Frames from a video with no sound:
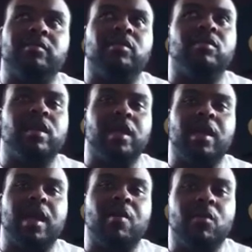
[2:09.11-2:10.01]
So okay, they
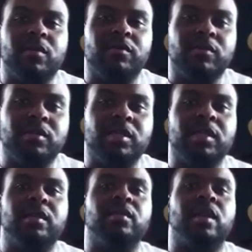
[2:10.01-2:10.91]
got
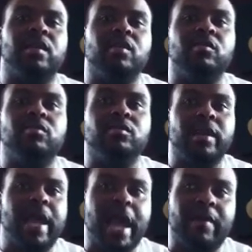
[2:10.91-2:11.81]
114. I know
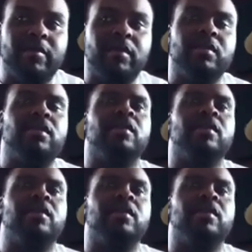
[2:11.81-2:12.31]
they have it.